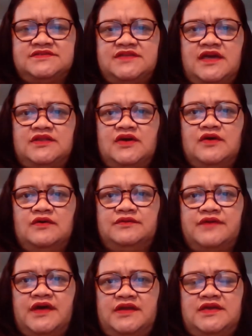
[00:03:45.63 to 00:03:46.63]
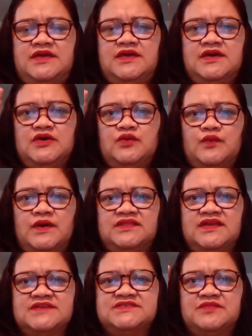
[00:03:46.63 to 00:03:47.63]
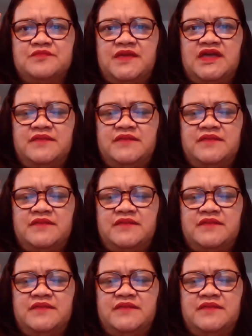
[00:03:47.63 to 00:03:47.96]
they know already what does it mean.